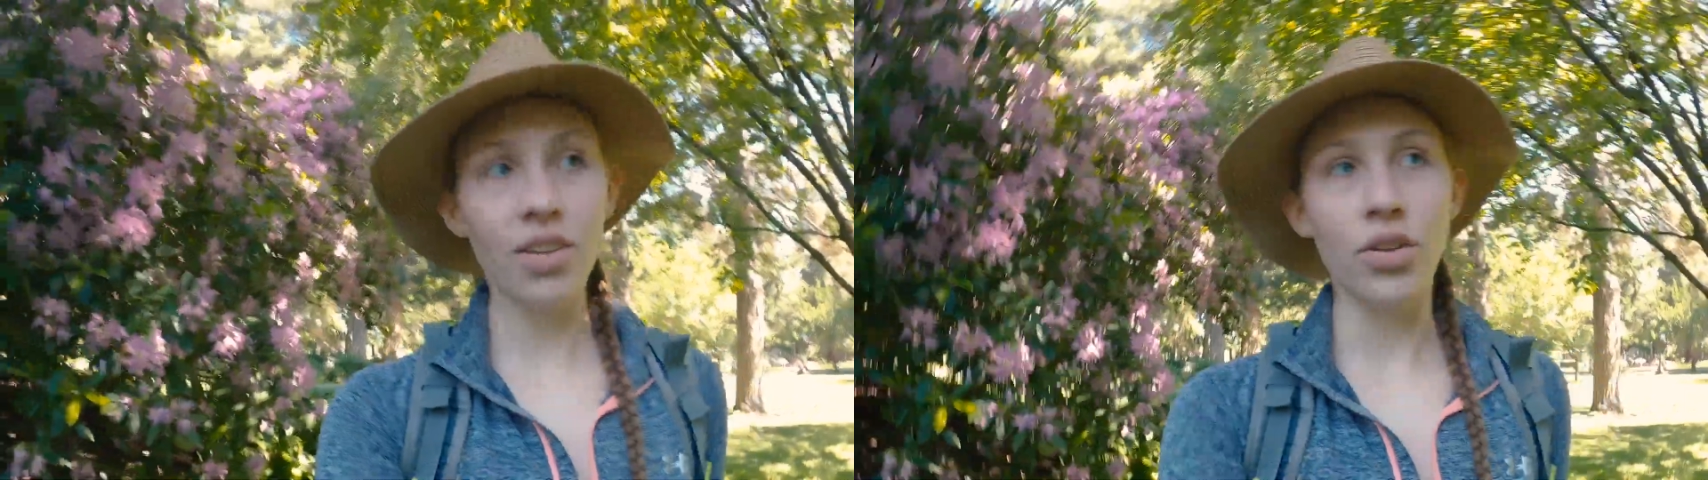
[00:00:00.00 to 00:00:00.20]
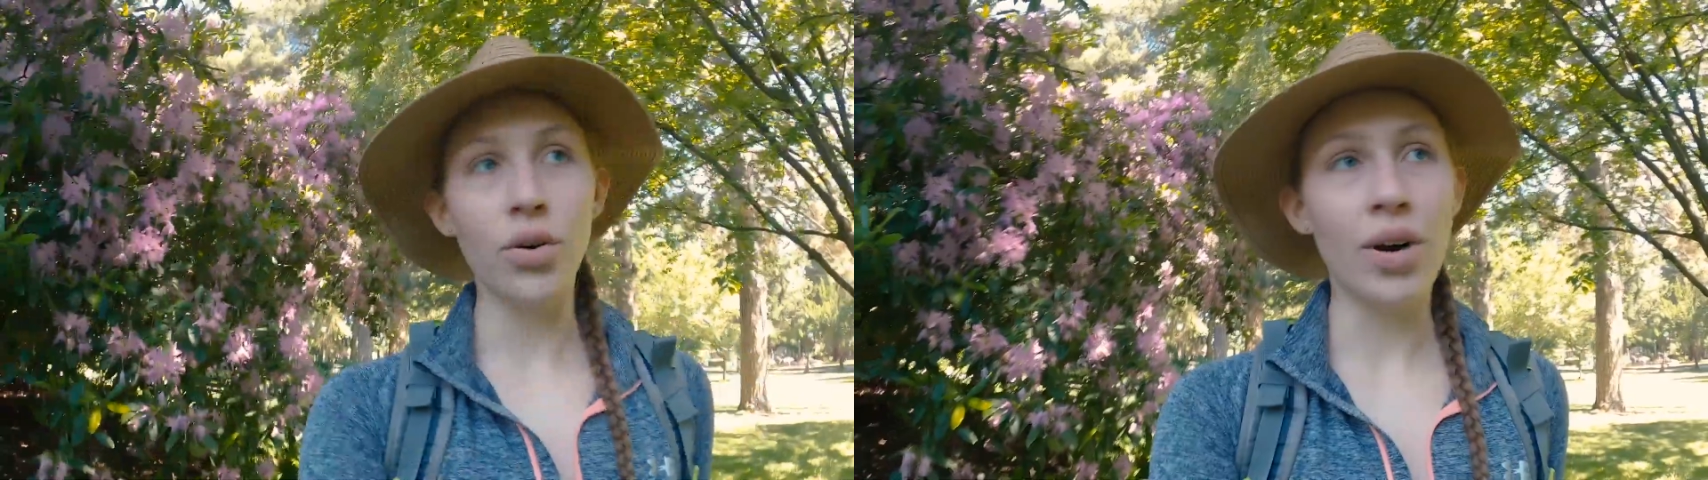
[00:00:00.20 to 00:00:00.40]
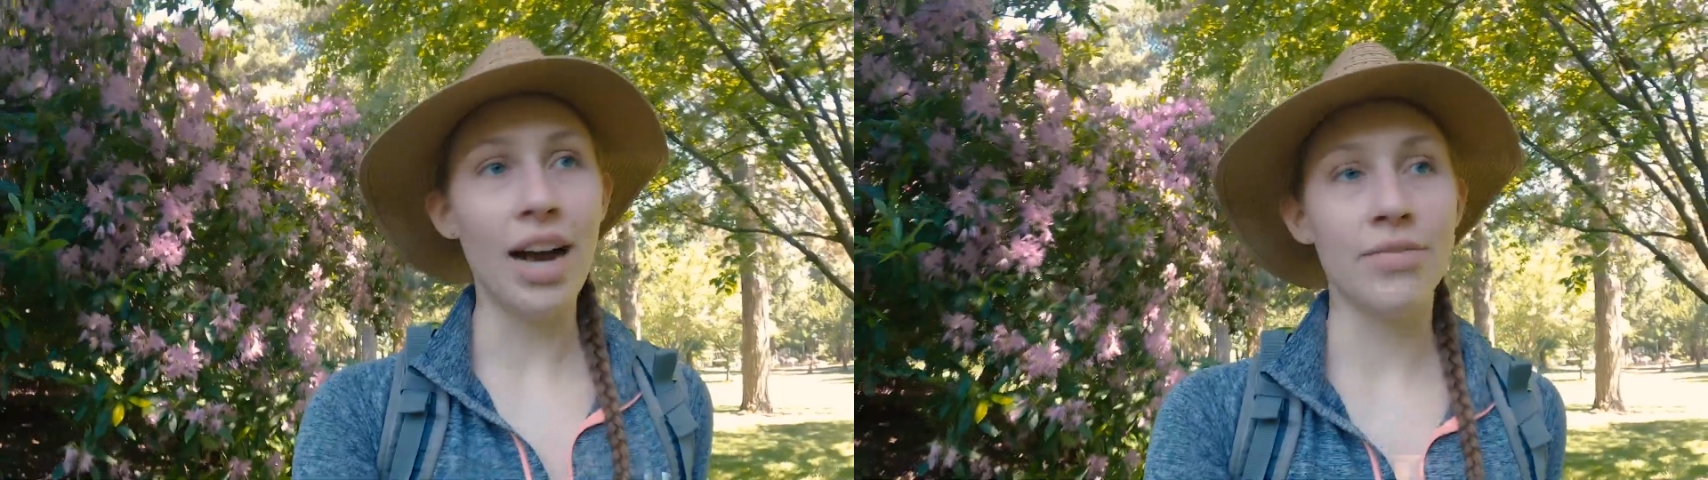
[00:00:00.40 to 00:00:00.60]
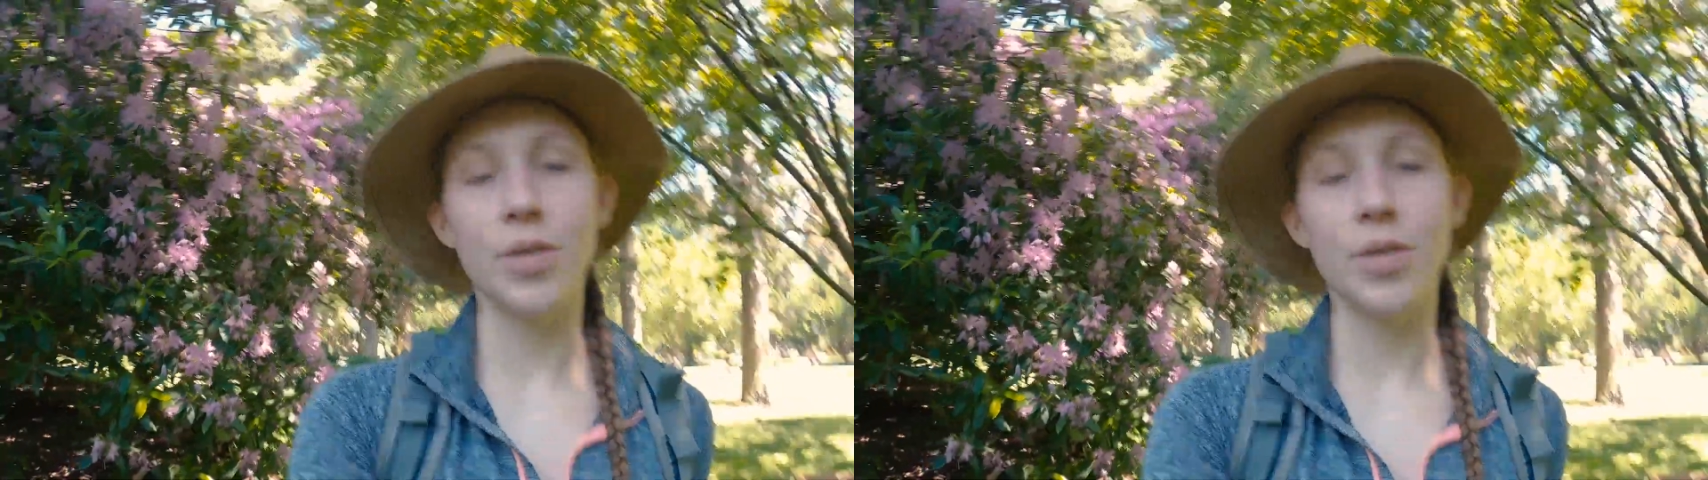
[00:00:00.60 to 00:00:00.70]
you don't have